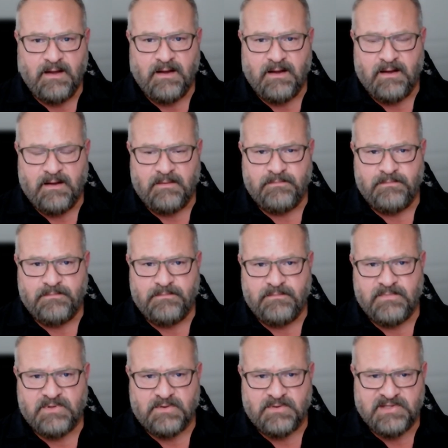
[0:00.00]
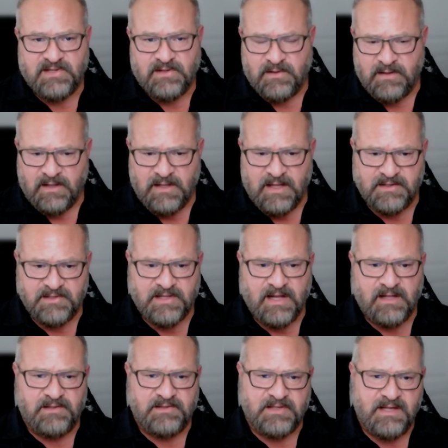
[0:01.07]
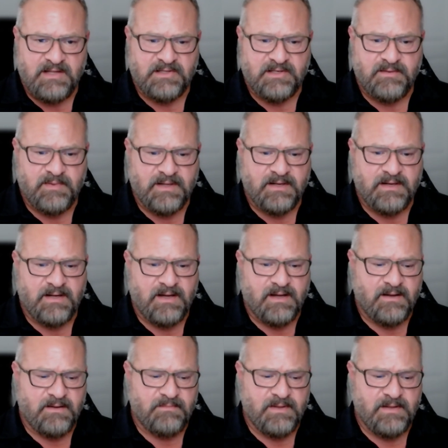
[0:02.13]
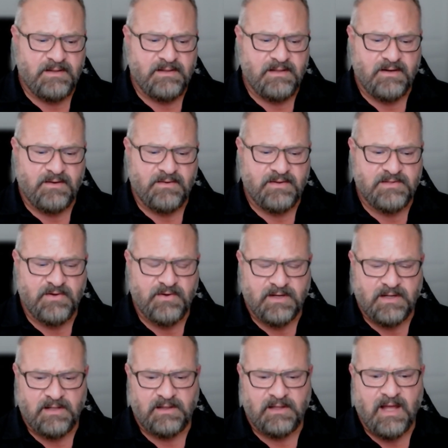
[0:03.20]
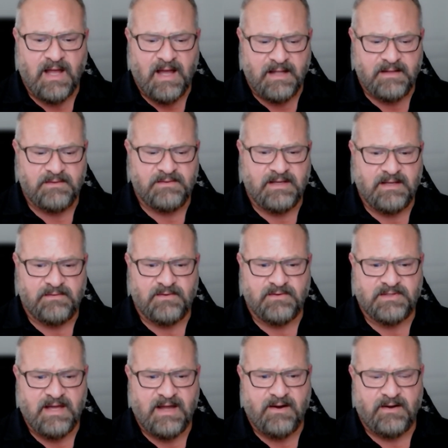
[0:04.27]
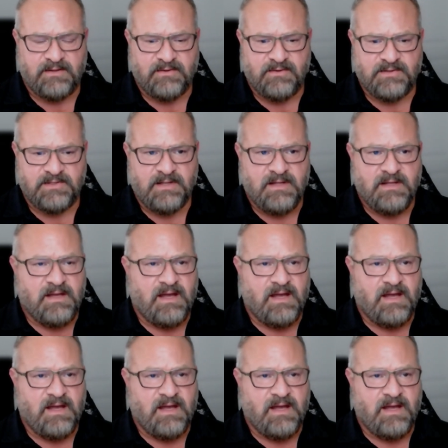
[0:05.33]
Um, so it's still a lot of stylization, but um, it, you know, it took a lot to get those characters.